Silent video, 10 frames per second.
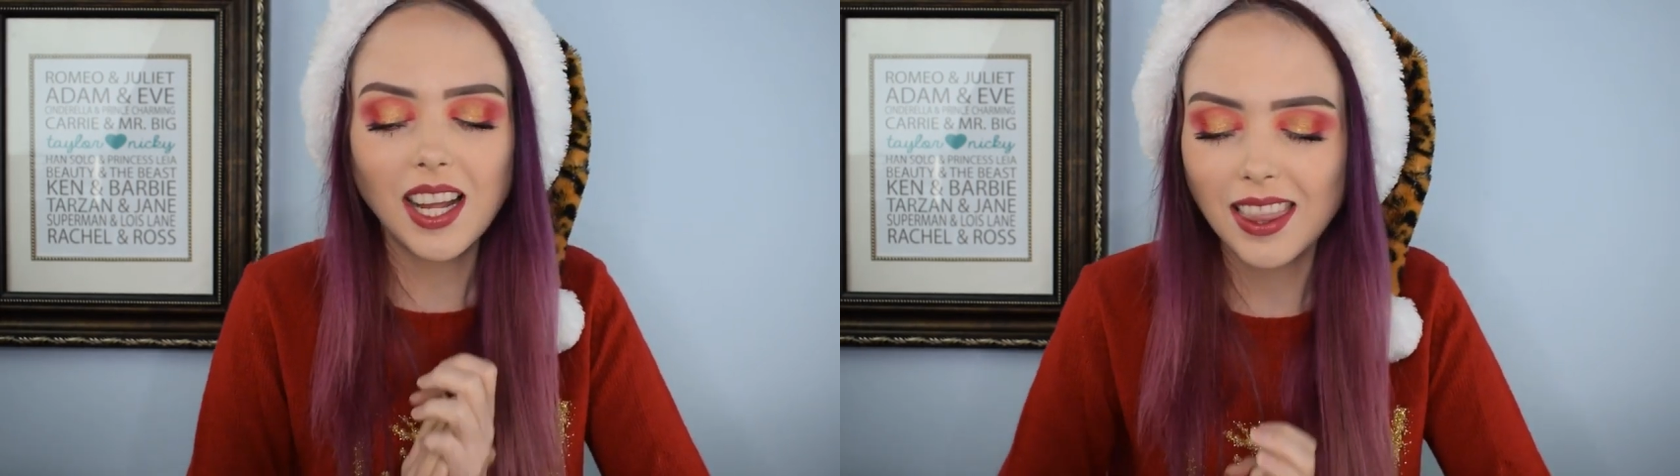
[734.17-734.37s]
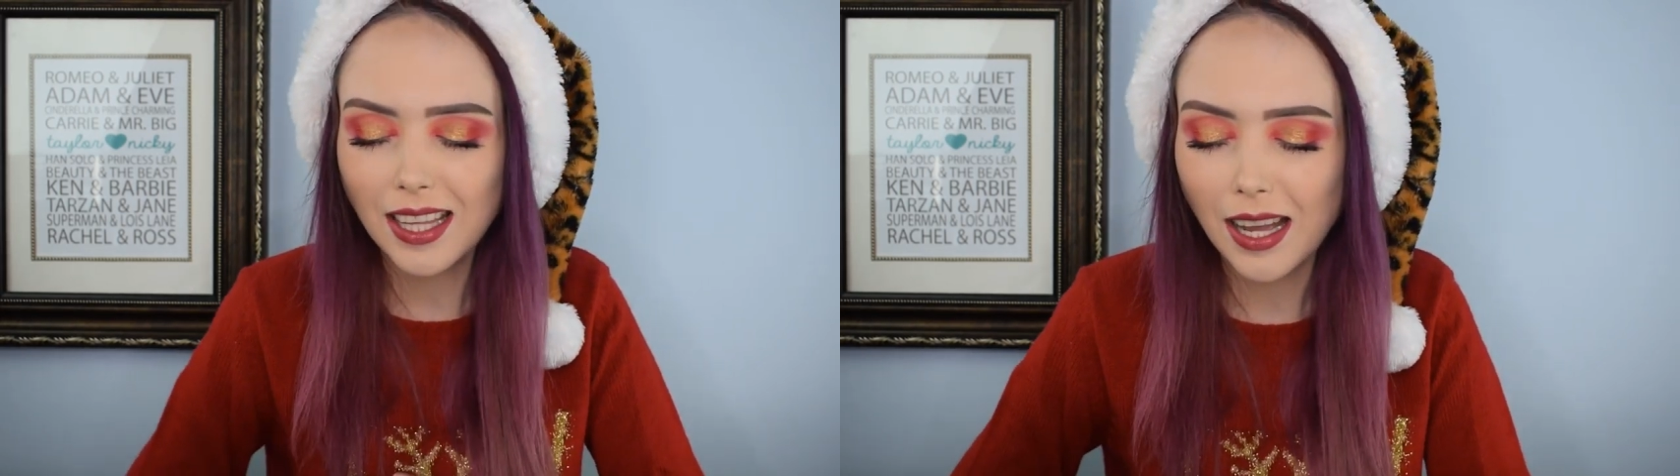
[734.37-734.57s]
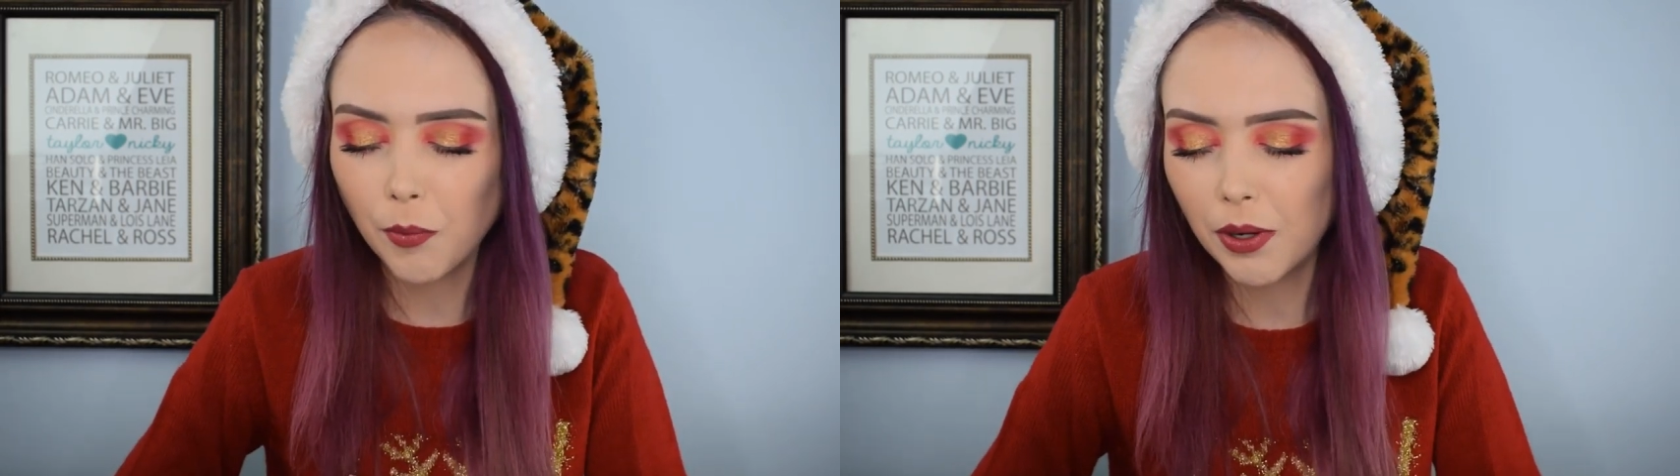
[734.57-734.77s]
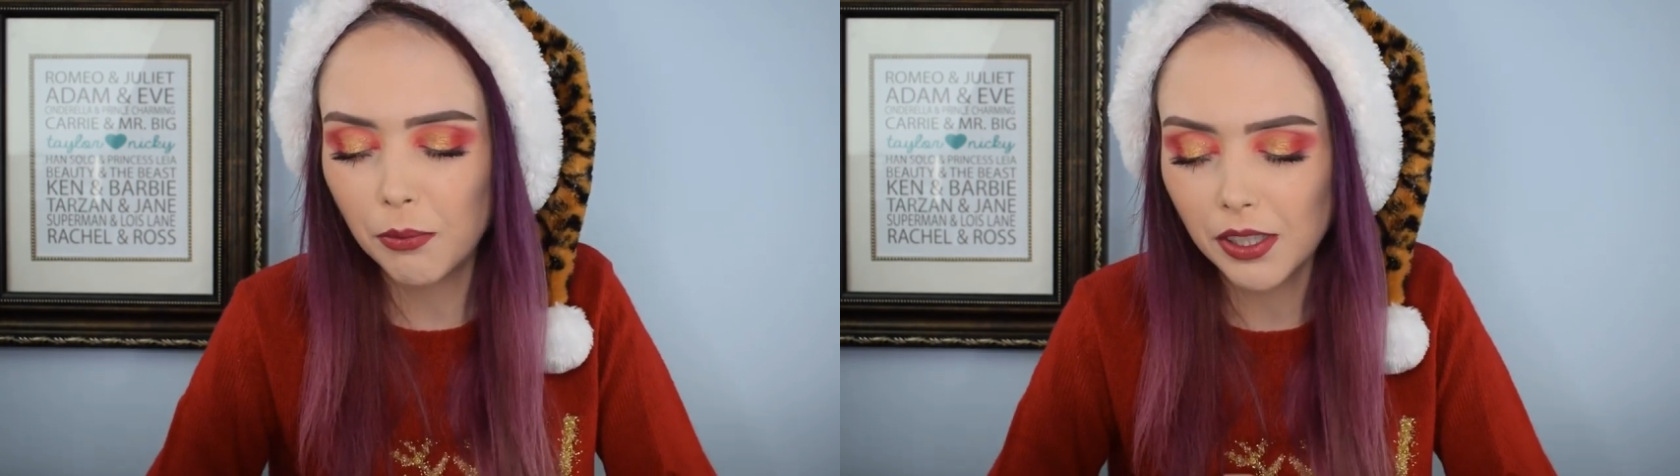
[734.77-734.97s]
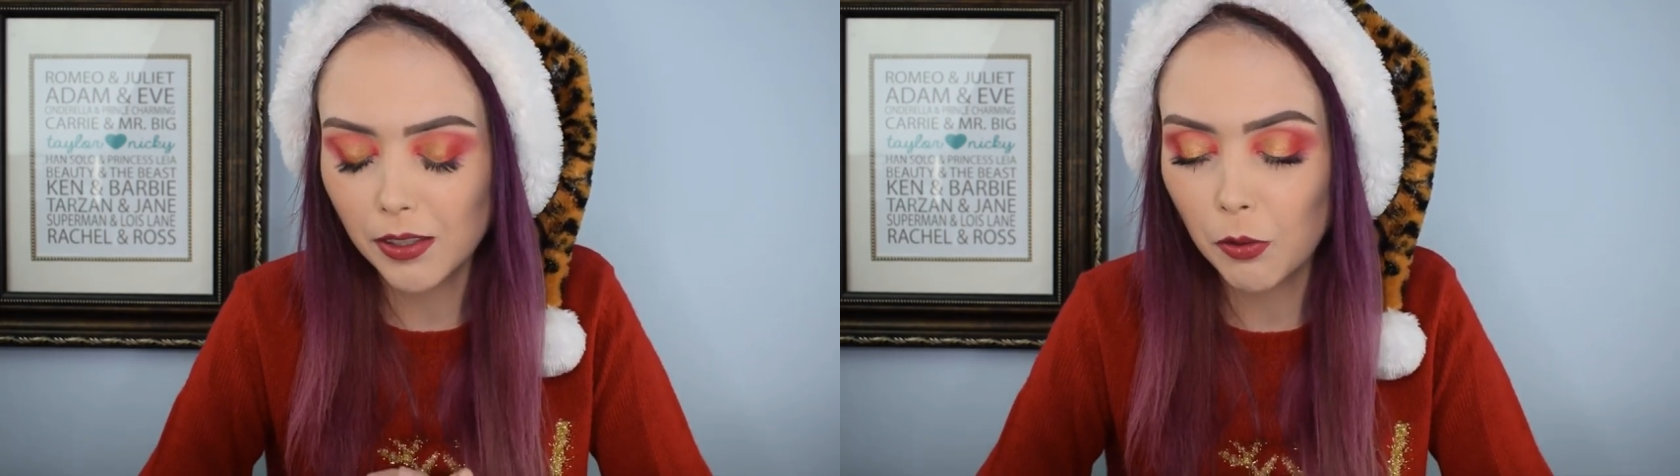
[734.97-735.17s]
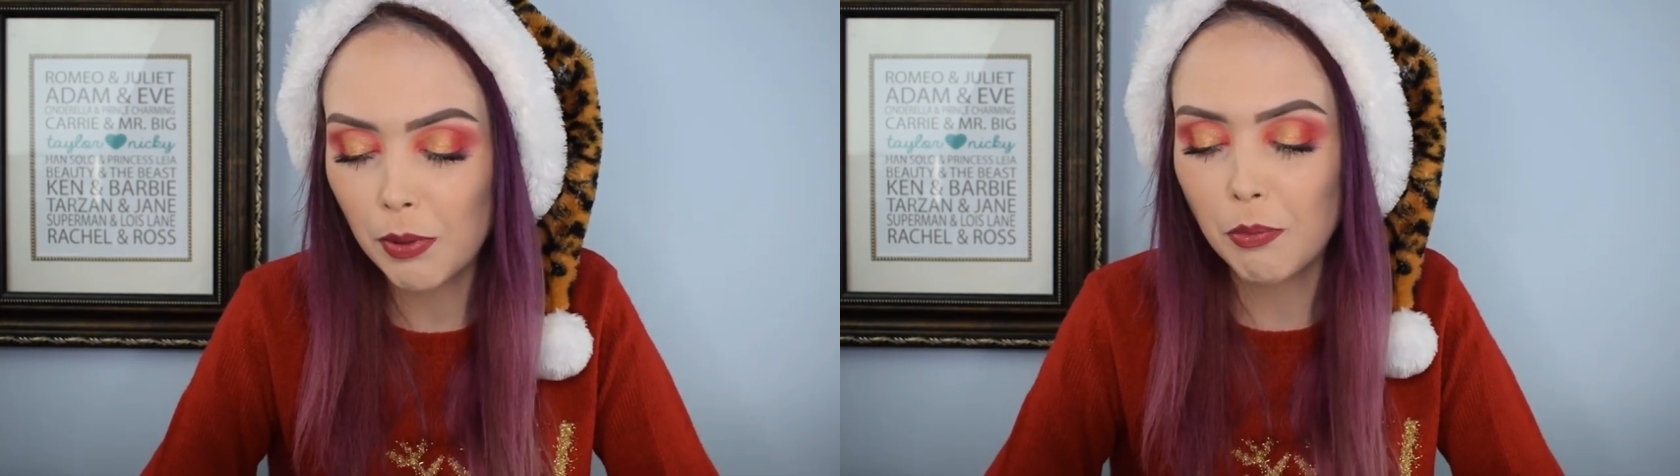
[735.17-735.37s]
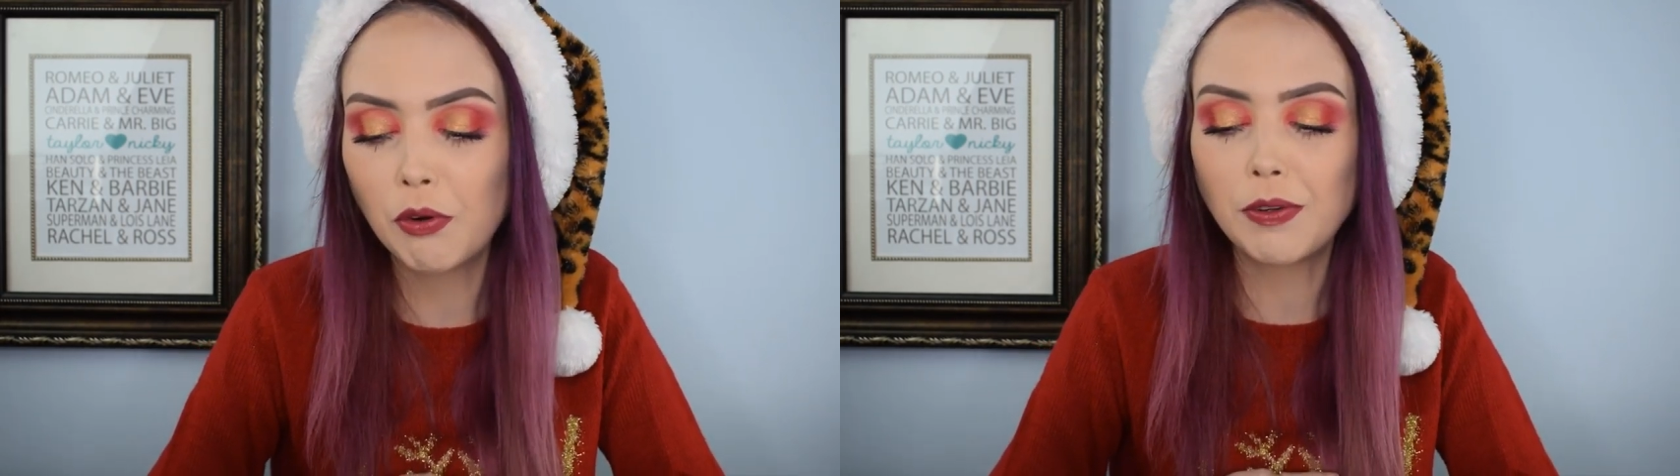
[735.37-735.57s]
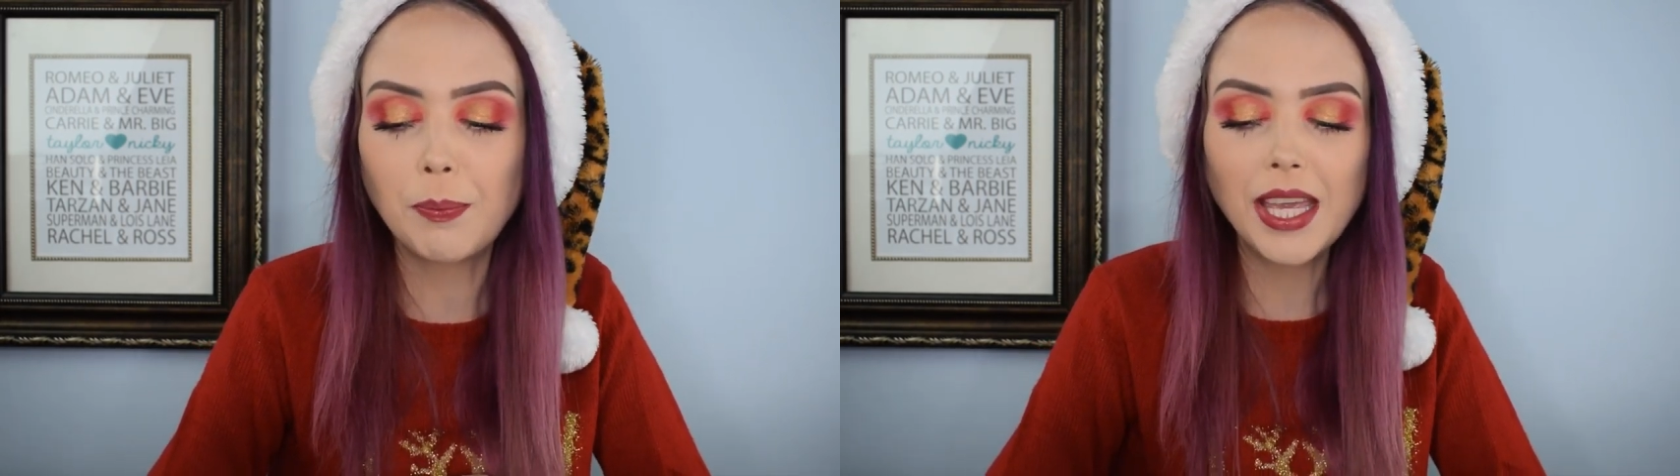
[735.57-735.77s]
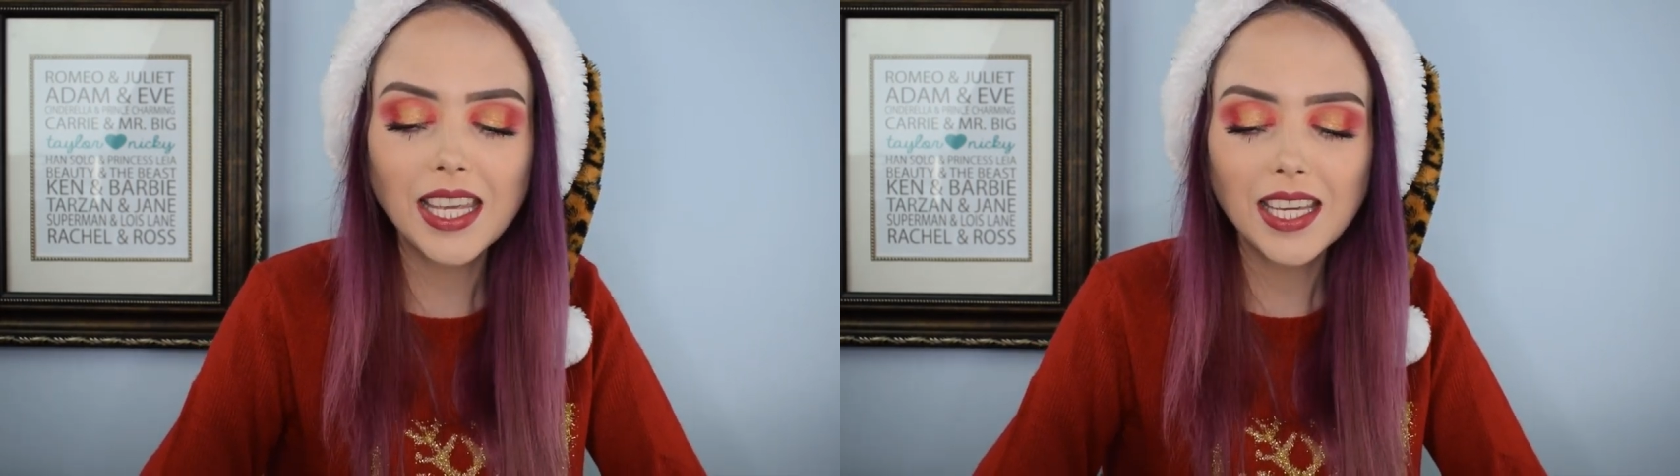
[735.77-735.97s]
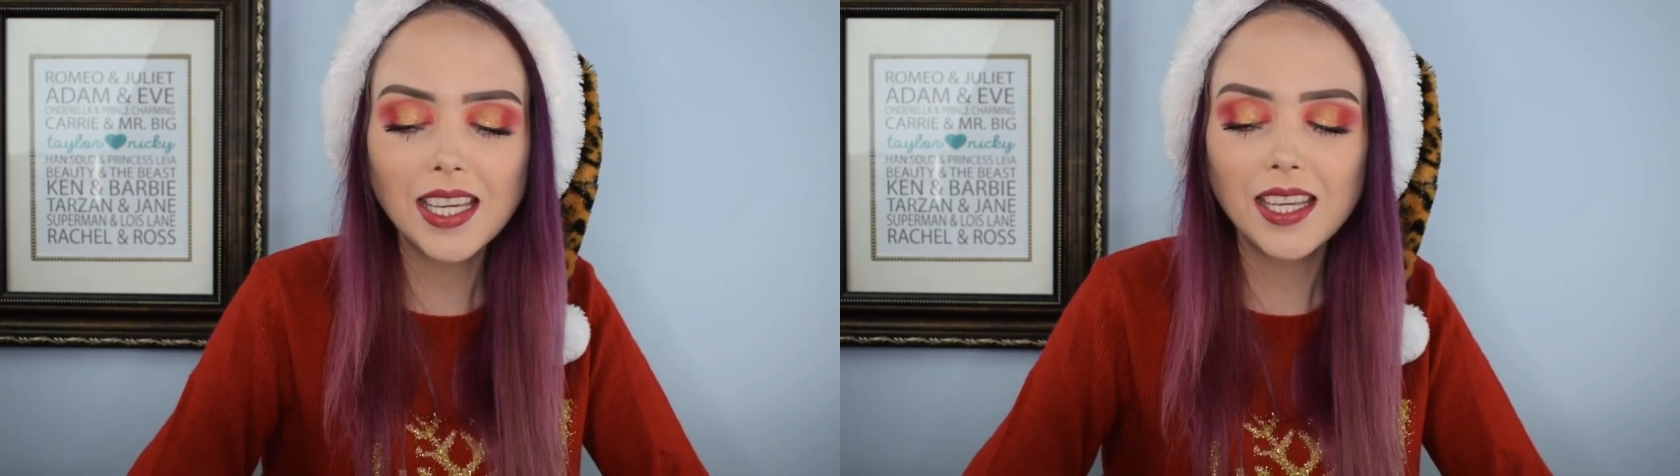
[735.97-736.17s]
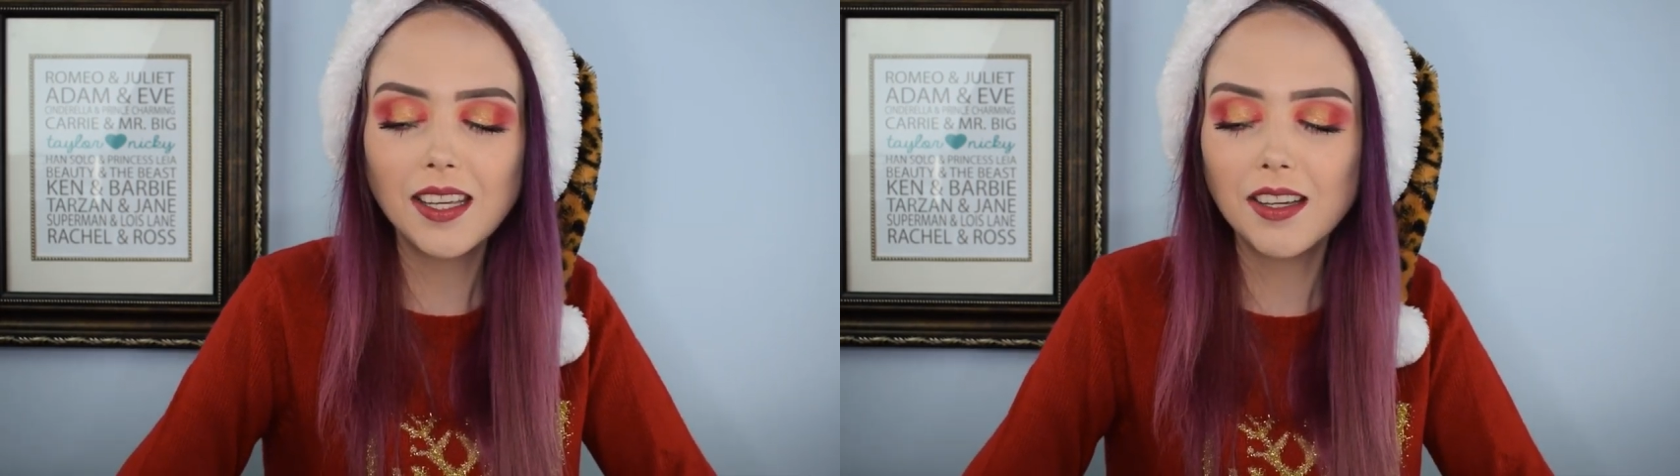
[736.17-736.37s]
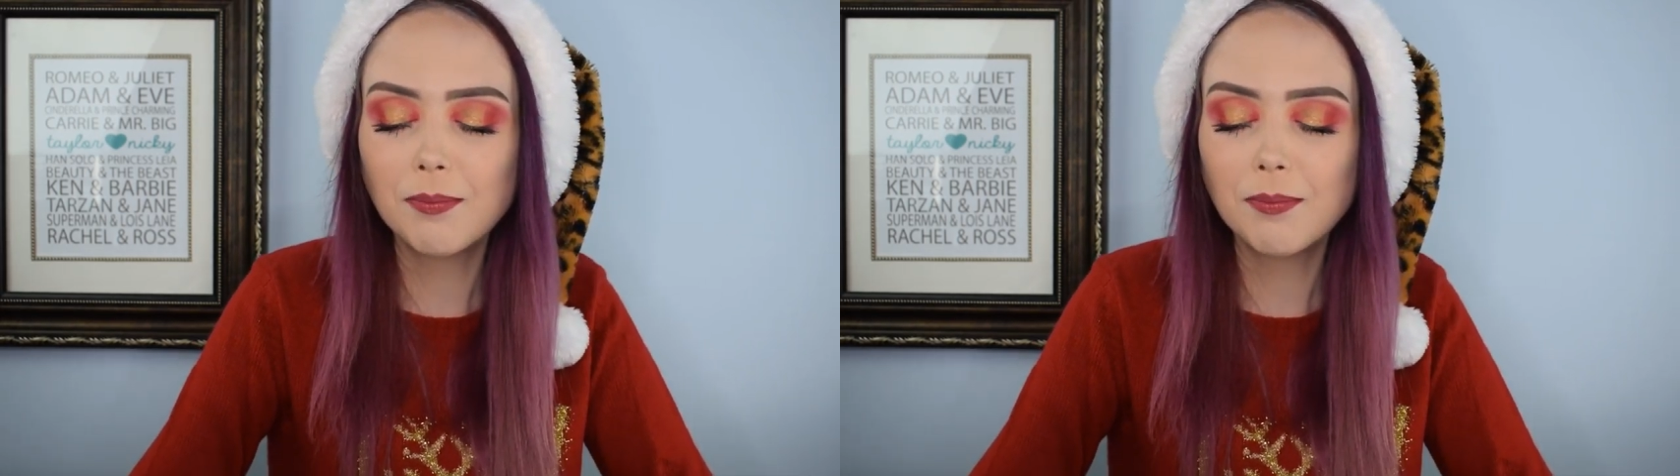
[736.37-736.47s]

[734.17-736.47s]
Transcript: I think I went with a little bit more of a pinky